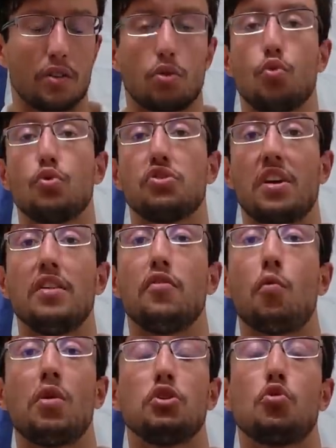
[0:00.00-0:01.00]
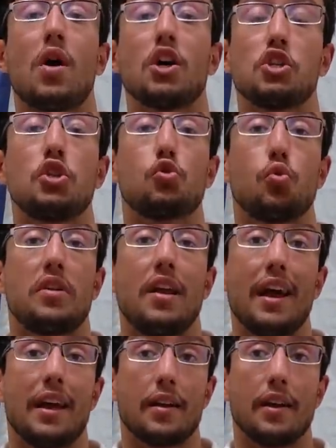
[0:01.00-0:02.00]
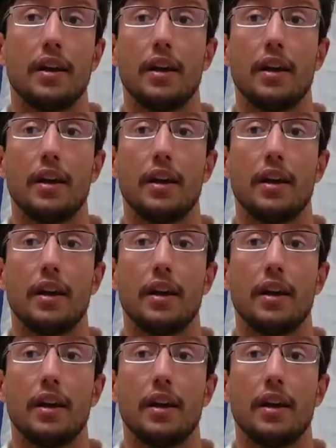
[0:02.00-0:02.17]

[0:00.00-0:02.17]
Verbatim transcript: to stand for what you actually truly like.